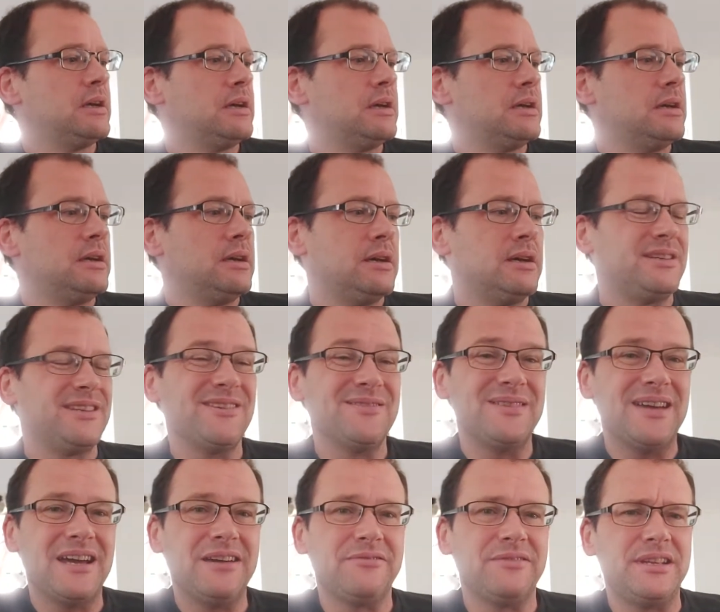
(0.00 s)
I don't
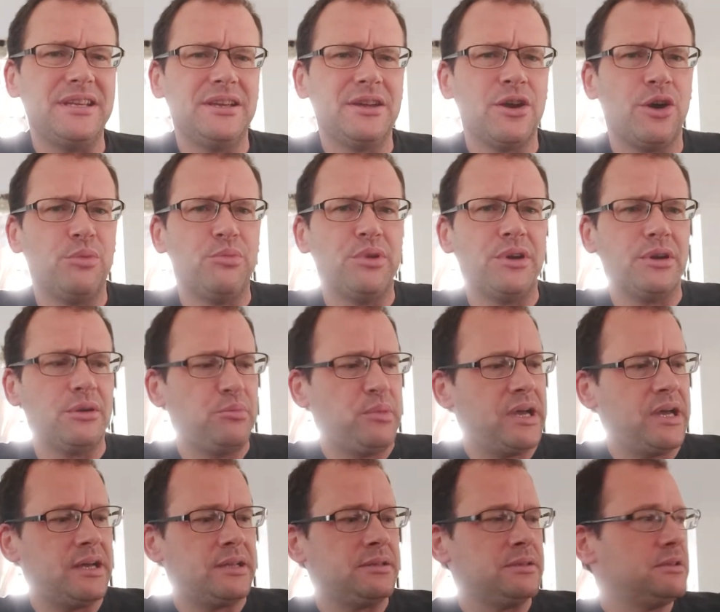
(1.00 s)
have any copper
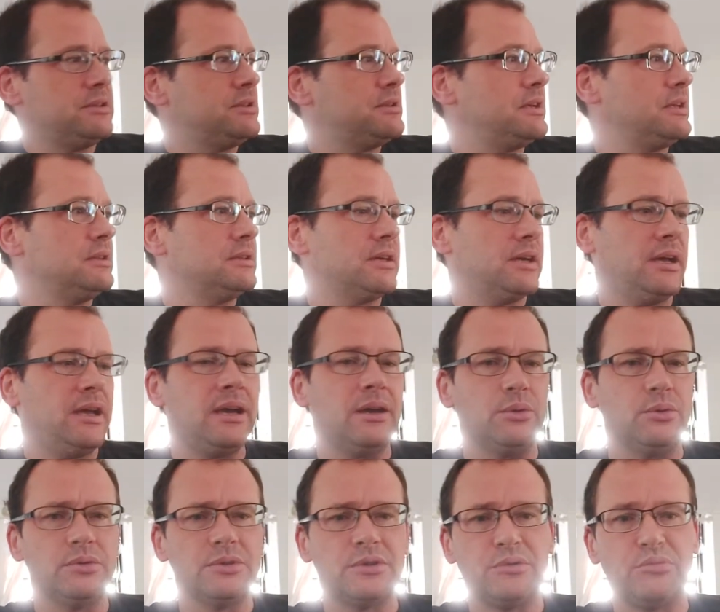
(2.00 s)
pans in the
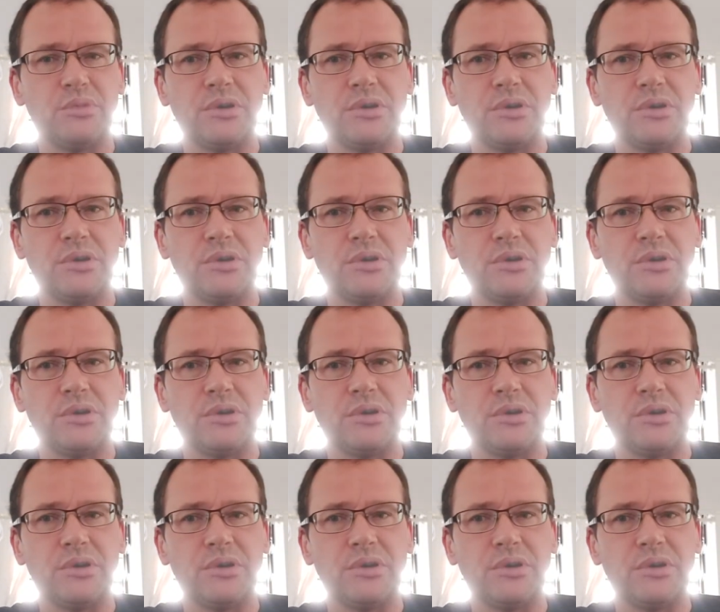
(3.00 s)
house,